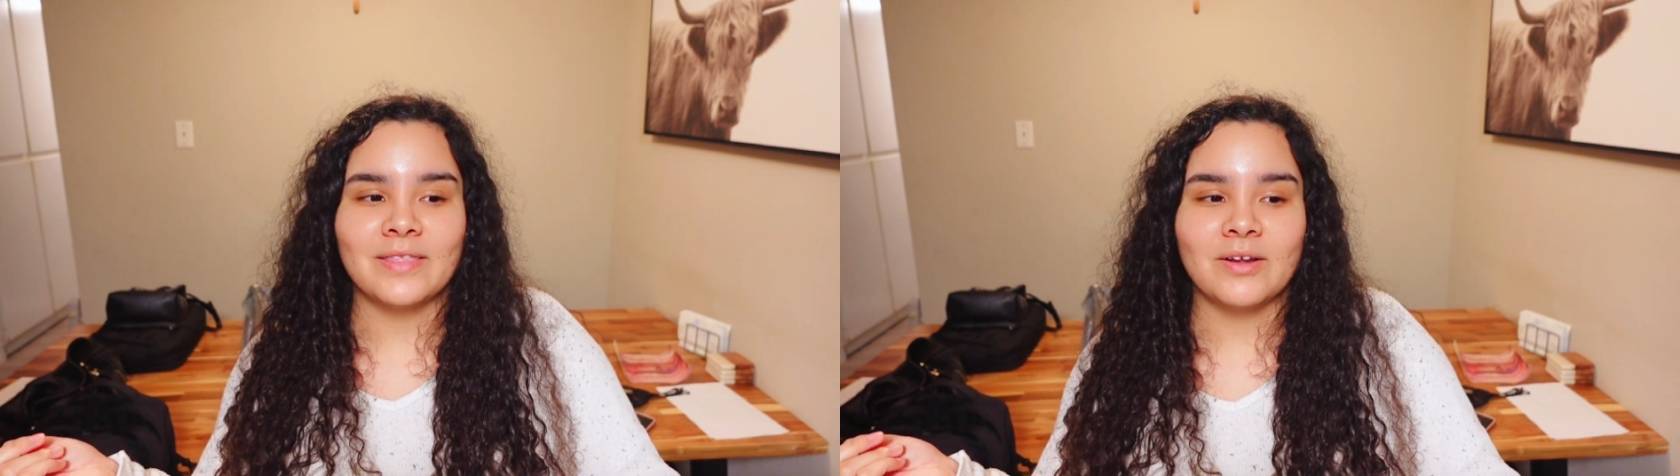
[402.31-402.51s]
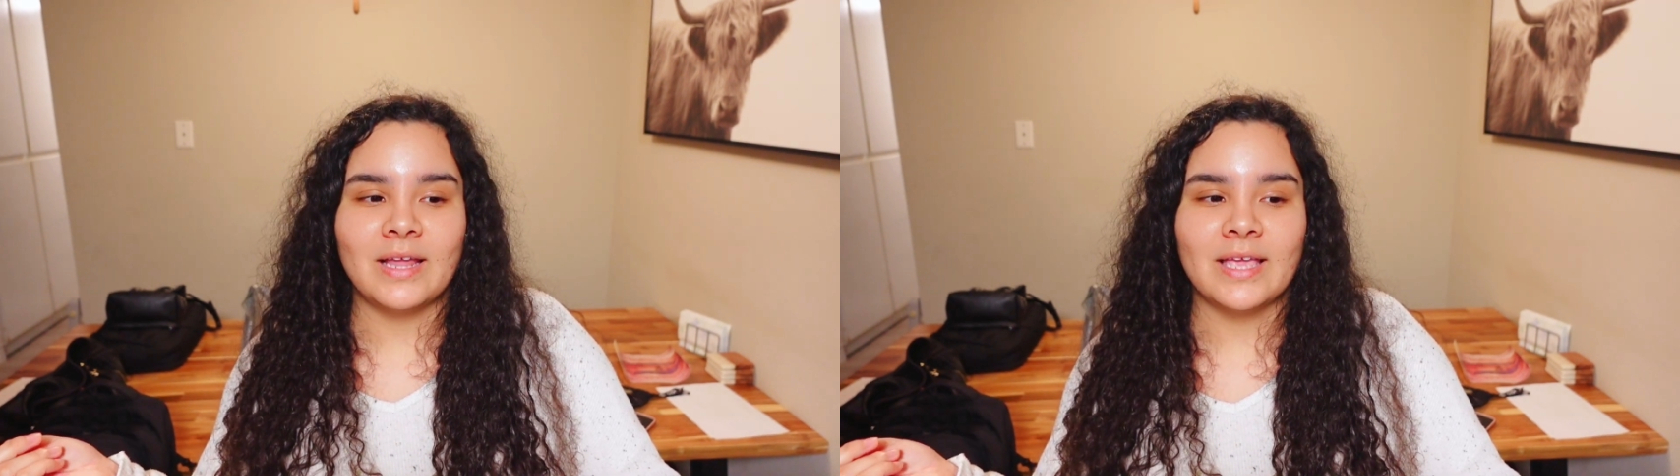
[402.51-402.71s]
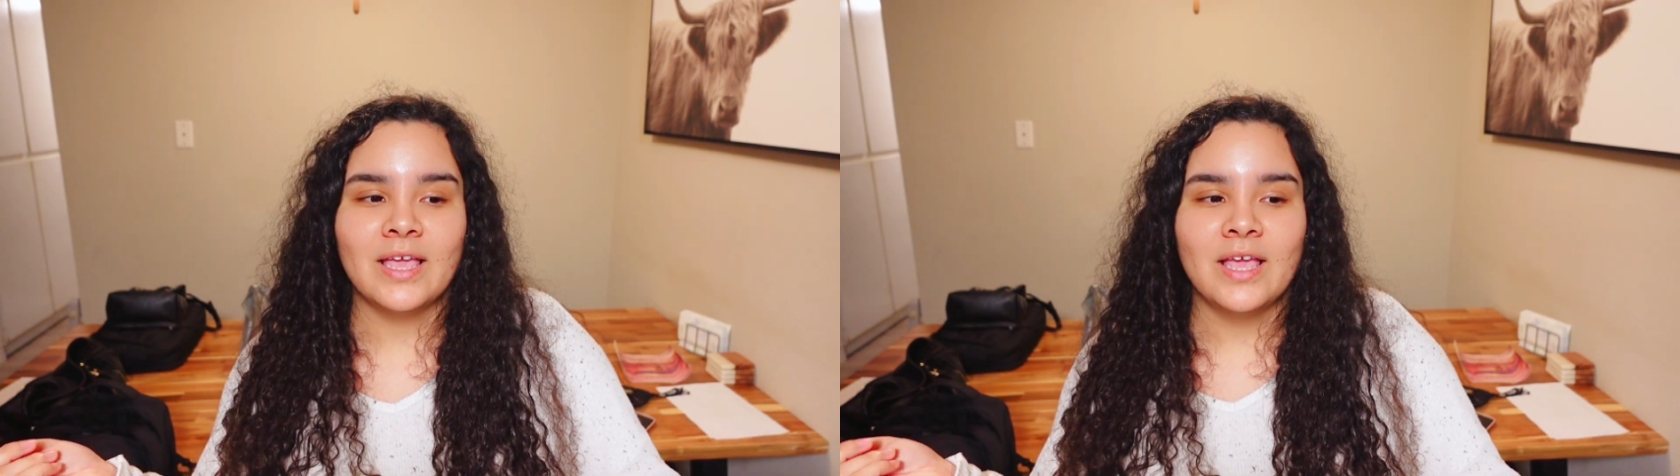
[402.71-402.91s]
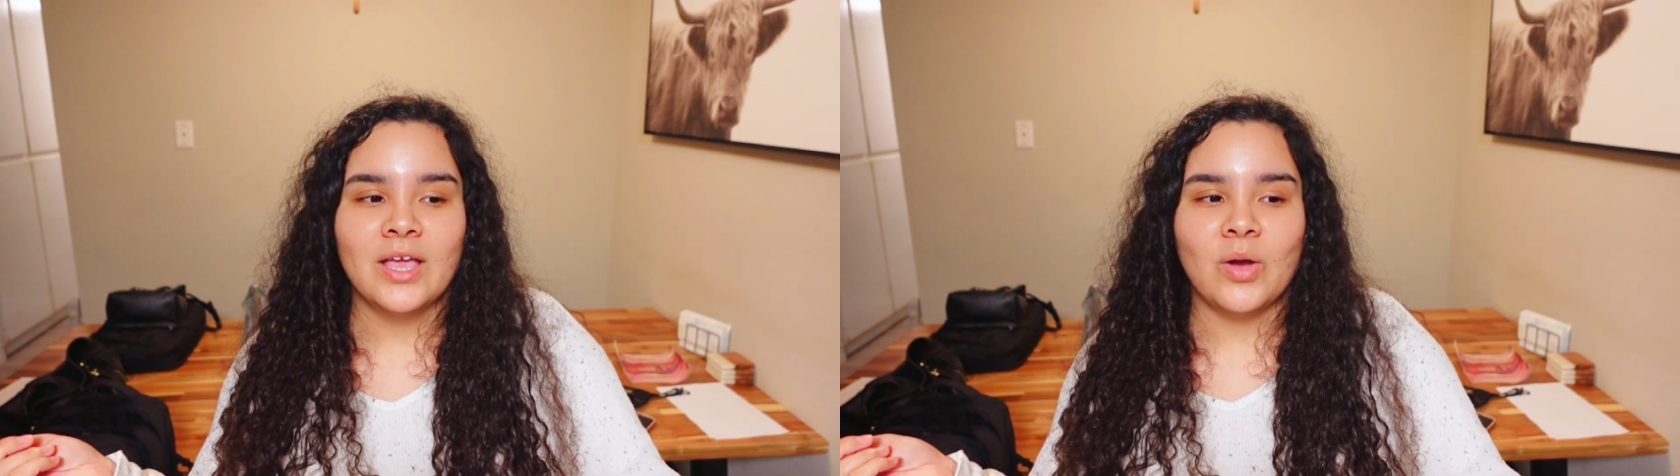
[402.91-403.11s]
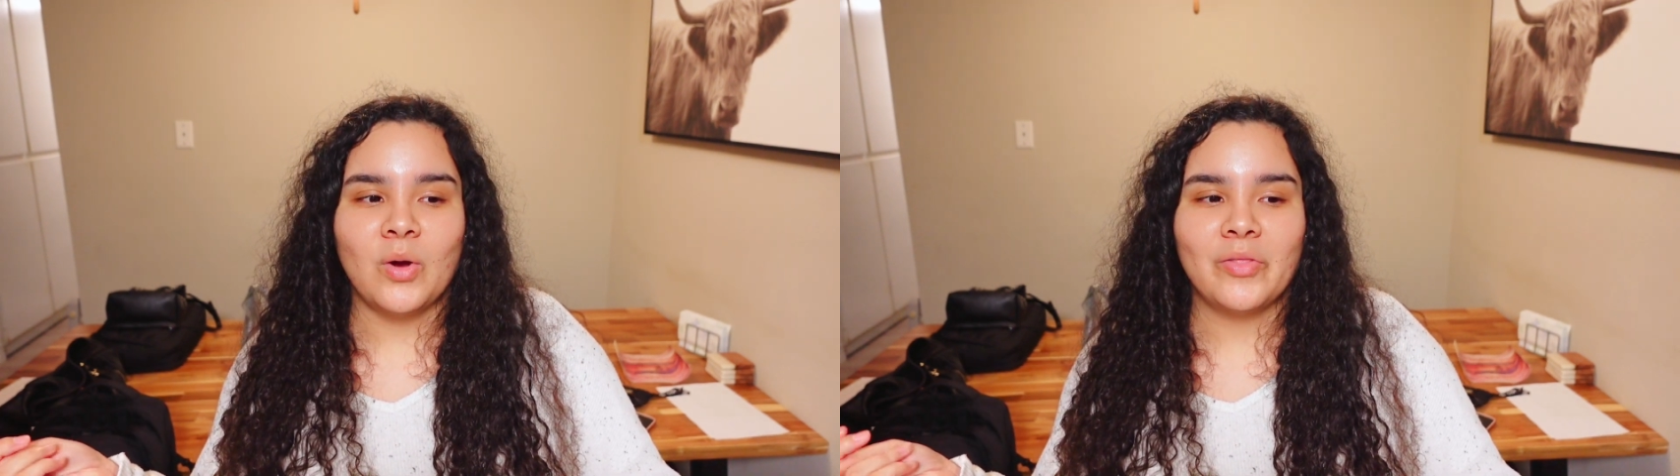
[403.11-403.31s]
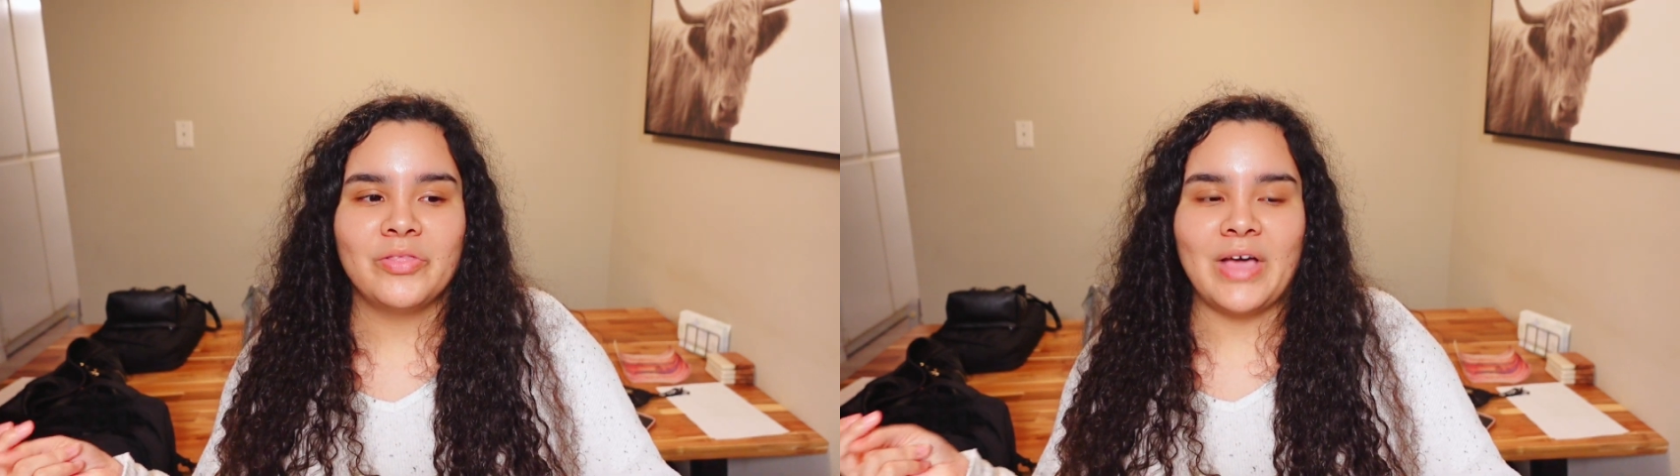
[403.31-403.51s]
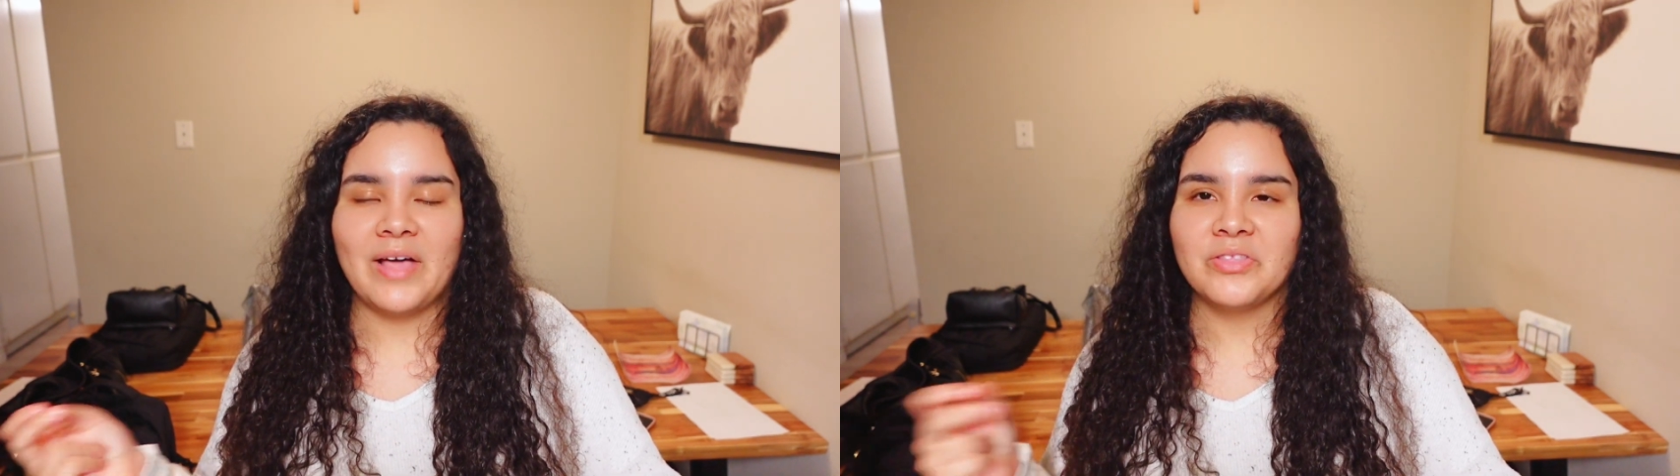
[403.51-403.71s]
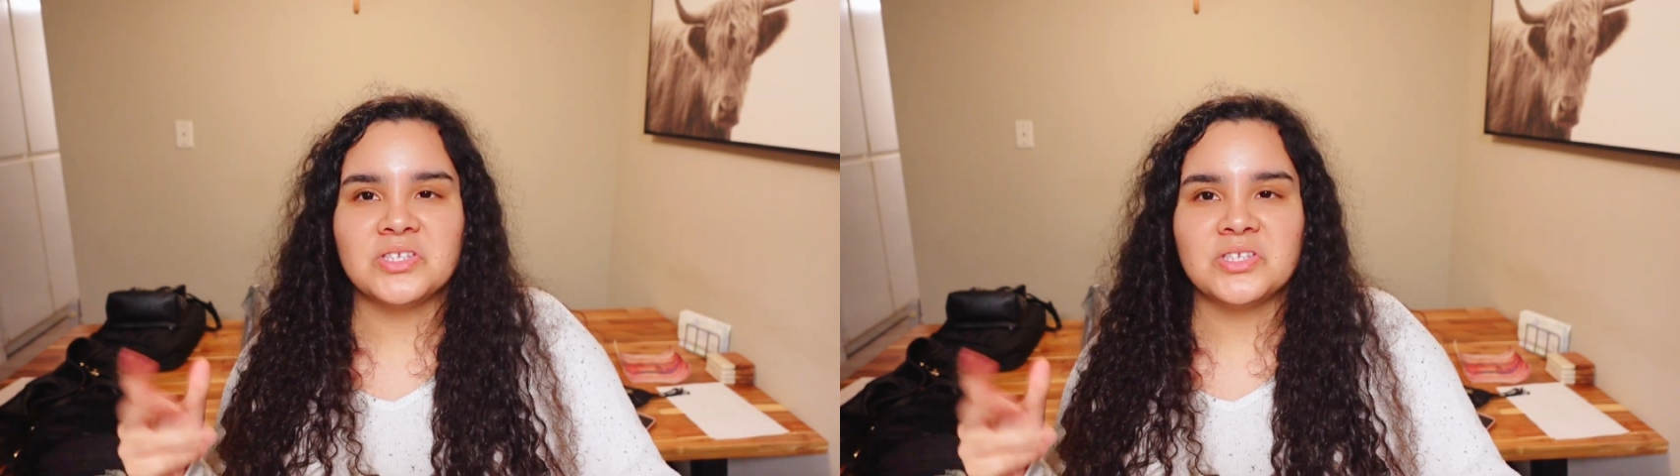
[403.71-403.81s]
They're like, that the